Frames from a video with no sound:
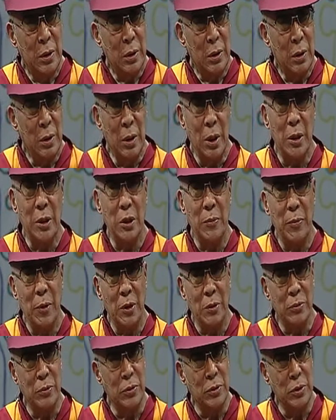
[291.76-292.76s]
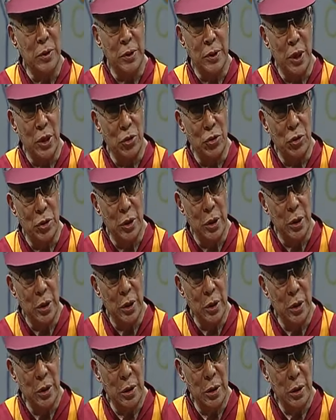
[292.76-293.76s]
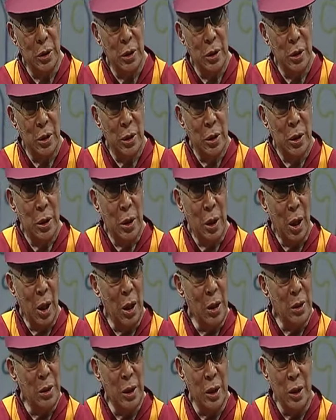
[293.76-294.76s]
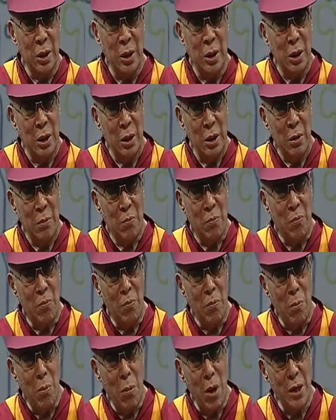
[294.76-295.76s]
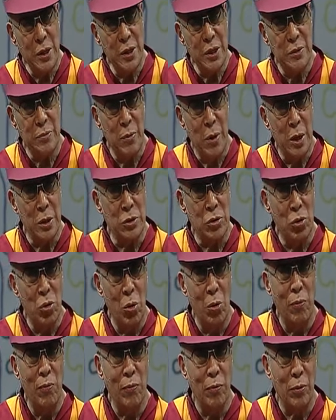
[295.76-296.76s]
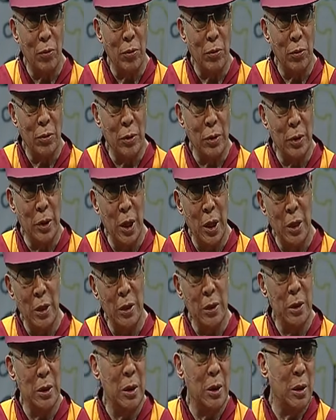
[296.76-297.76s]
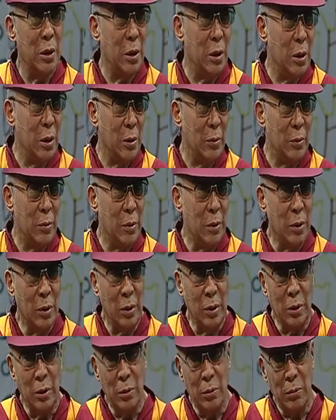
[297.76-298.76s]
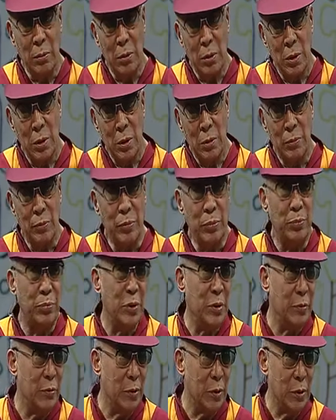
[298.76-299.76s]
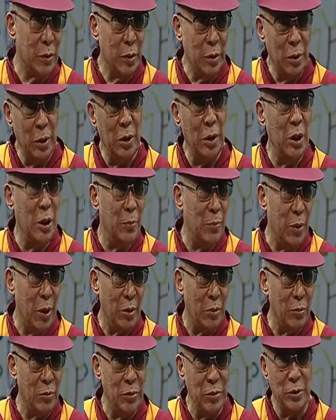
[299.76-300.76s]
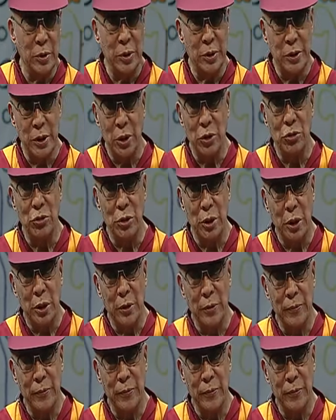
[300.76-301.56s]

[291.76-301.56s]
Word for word: later part of twentieth century, I think much, much hopeful than uh, pre early part of twentieth century.